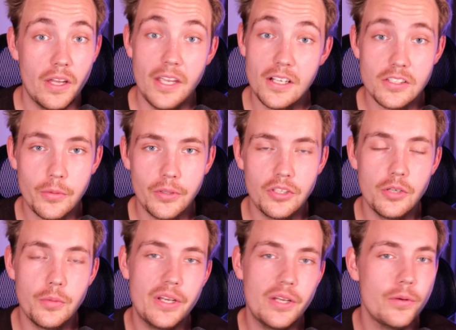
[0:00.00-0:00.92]
Hey guys, welcome to a
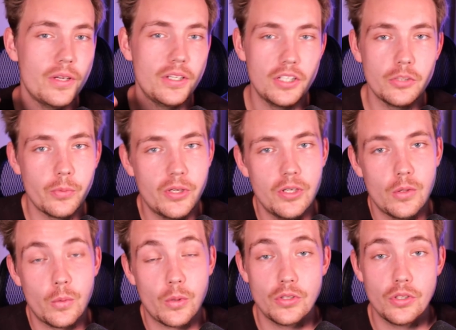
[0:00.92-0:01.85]
new video. In this video
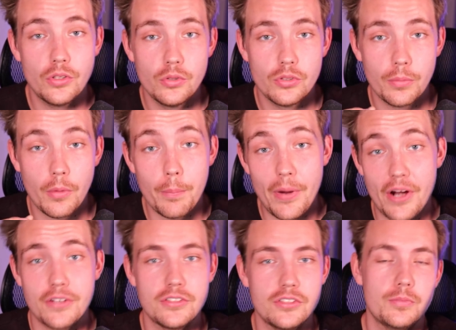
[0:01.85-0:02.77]
here, we're going to do some
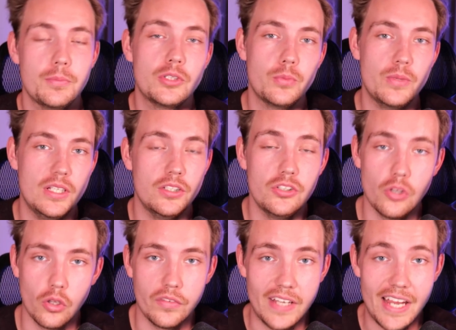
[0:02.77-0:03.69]
comparisons between
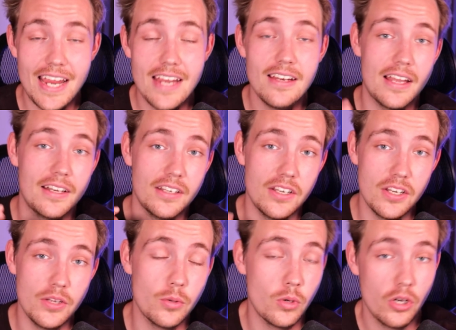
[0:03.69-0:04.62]
YOLOv8 and the
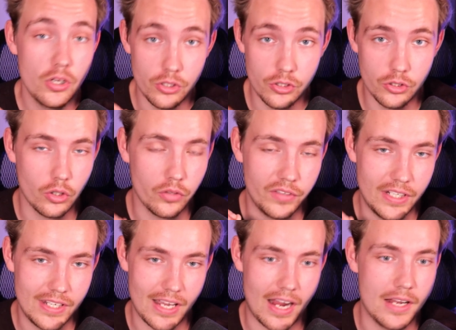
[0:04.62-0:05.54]
new
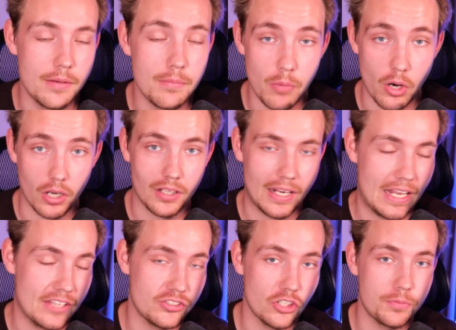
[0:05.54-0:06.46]
YOLOv9 model that
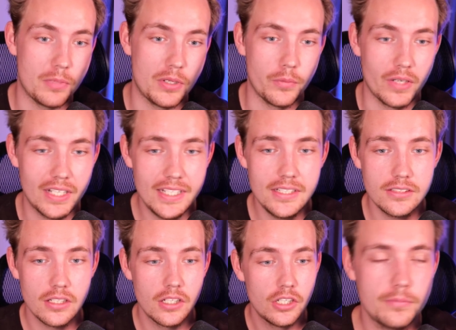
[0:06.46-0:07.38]
has just been
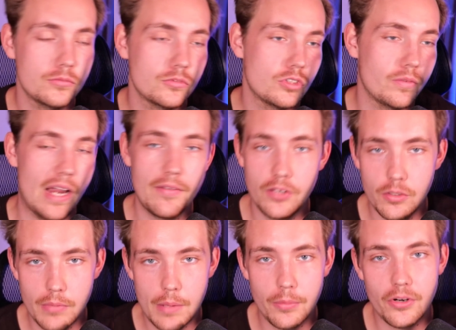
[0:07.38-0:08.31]
released. So we have a new
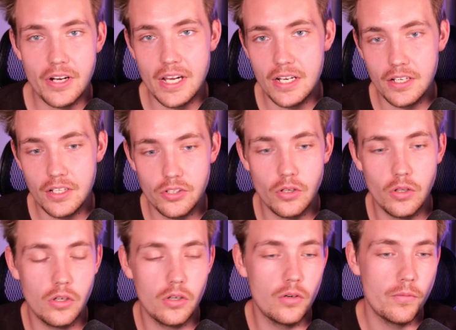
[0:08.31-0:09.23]
member in the
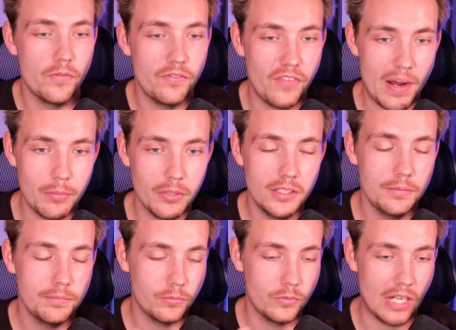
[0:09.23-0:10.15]
YOLO
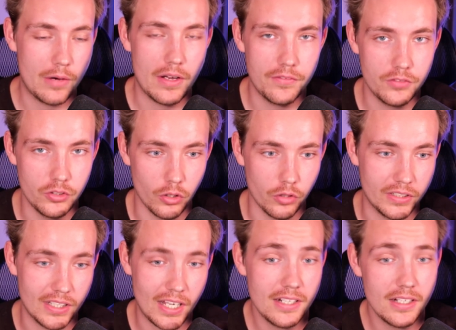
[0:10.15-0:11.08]
family. We now have YOLO
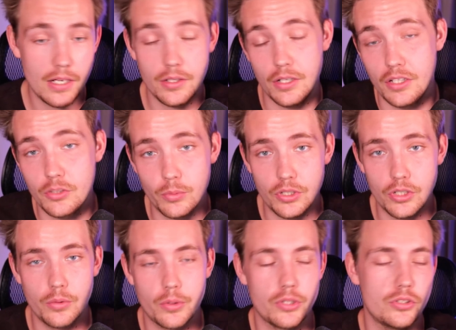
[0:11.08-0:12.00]
V9, and in this
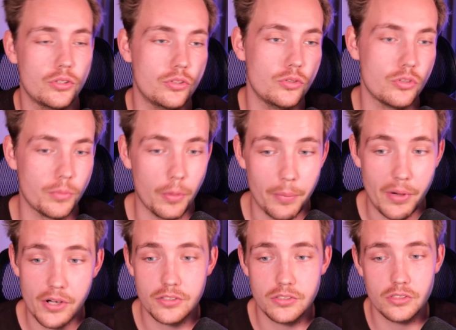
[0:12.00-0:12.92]
video, we're going to do some
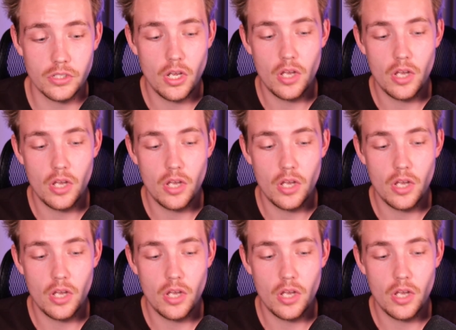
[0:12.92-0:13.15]
comparisons.